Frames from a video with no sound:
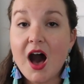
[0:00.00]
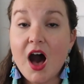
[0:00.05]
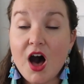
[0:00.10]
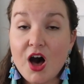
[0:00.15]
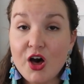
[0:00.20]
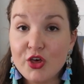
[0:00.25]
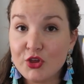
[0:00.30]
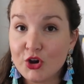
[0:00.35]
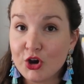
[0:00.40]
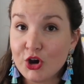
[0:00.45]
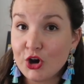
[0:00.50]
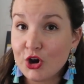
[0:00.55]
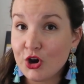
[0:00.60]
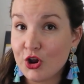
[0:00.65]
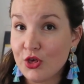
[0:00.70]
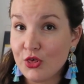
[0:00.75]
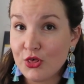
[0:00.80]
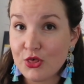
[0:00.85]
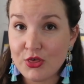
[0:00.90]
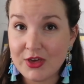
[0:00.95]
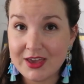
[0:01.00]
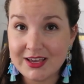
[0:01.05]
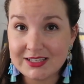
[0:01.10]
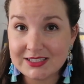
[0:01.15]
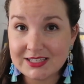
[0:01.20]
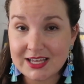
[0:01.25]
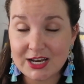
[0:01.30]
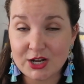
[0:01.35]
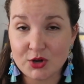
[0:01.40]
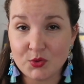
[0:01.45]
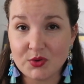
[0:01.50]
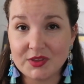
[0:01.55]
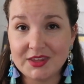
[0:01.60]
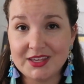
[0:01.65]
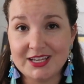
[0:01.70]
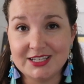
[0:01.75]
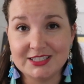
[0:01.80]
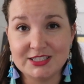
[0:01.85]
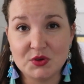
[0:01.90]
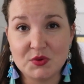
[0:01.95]
other things, and a
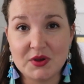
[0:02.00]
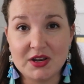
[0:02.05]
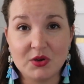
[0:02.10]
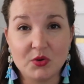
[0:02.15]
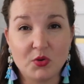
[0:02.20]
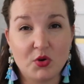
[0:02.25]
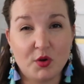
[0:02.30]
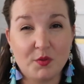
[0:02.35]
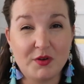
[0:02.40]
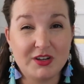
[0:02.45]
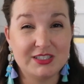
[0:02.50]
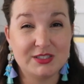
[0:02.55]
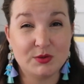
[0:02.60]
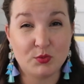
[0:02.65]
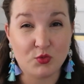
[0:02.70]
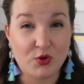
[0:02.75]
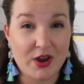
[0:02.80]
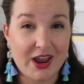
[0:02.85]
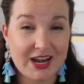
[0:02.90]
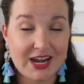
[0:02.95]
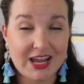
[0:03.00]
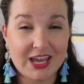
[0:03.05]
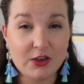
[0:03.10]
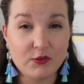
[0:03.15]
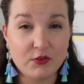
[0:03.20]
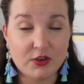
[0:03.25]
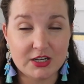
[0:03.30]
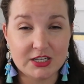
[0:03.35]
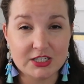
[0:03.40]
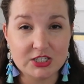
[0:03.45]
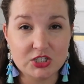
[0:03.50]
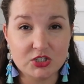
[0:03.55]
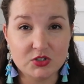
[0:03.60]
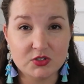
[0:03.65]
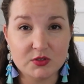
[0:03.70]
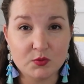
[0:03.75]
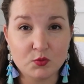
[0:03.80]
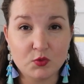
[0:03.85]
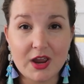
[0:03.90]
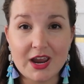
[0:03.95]
really easy way to incorporate some writing if you need to do
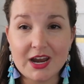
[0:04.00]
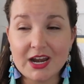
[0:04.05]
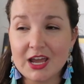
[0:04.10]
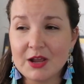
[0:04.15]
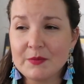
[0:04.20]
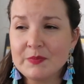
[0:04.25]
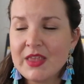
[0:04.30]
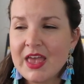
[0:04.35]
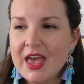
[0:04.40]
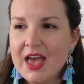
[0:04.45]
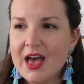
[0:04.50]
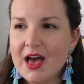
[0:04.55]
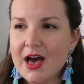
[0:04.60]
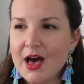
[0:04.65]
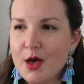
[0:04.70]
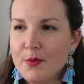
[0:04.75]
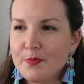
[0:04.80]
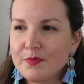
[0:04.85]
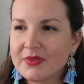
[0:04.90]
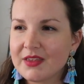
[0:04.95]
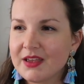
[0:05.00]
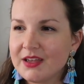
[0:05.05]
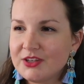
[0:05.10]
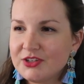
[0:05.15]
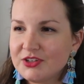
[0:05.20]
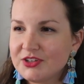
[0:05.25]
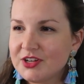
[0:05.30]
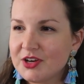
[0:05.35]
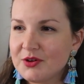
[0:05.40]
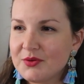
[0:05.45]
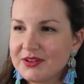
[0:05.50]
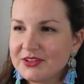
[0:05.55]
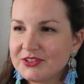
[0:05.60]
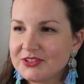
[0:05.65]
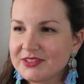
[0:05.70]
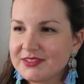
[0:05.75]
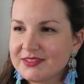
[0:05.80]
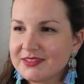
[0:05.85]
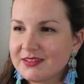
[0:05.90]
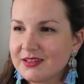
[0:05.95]
some writing. And you know, it's
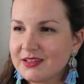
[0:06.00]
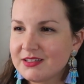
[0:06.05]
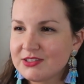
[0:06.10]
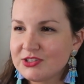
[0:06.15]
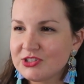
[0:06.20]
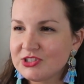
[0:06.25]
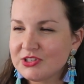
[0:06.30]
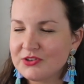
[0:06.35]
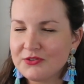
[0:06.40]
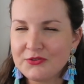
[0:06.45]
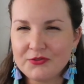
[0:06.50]
just a